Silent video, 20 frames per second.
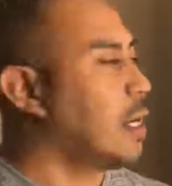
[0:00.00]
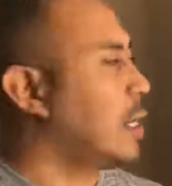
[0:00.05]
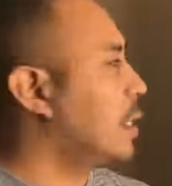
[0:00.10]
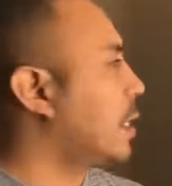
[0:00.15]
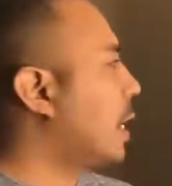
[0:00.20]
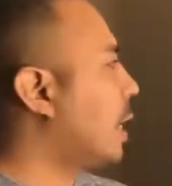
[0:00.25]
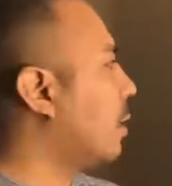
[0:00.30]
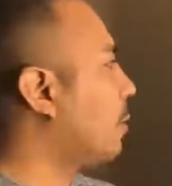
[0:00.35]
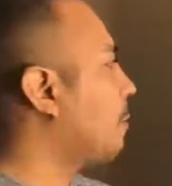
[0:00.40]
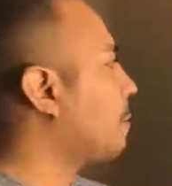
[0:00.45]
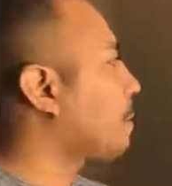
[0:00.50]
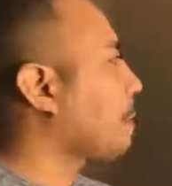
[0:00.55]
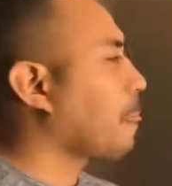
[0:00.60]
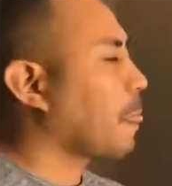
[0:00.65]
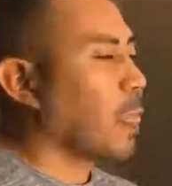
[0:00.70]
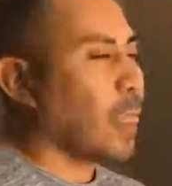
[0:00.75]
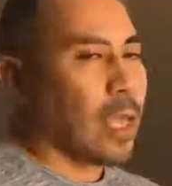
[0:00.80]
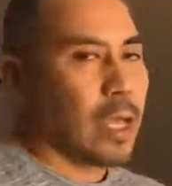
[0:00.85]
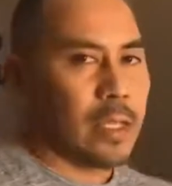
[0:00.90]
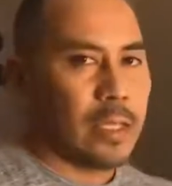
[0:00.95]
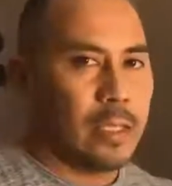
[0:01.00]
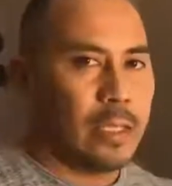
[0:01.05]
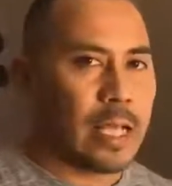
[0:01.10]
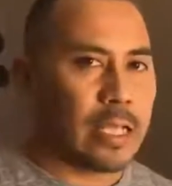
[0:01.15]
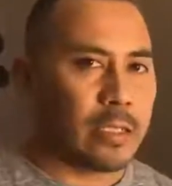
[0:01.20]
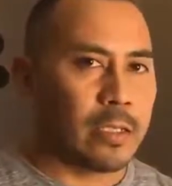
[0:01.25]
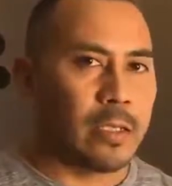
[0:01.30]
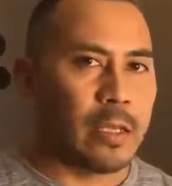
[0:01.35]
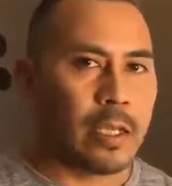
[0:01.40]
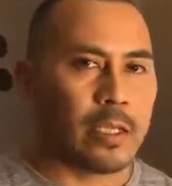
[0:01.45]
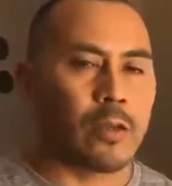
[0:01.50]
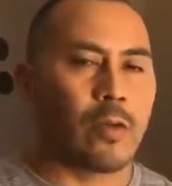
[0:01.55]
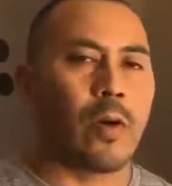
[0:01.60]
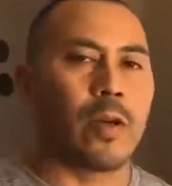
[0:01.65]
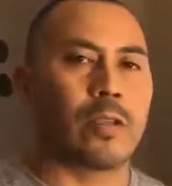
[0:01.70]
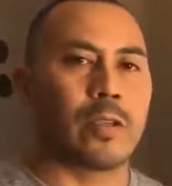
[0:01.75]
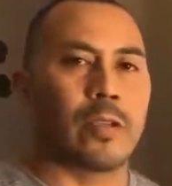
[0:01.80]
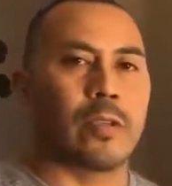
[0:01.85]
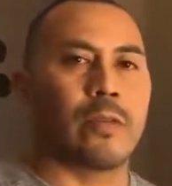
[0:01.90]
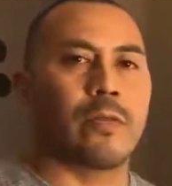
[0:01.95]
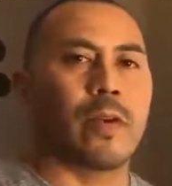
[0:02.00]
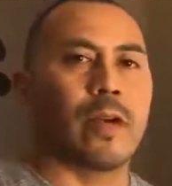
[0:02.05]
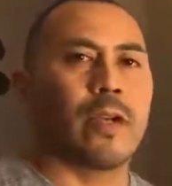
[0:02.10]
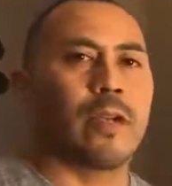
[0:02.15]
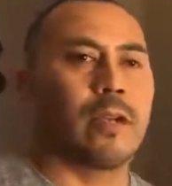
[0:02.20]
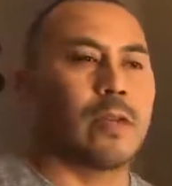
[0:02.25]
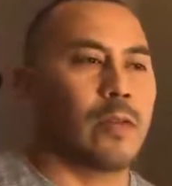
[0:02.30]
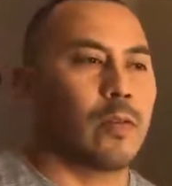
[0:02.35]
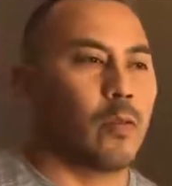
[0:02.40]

Now, that's the next question, right?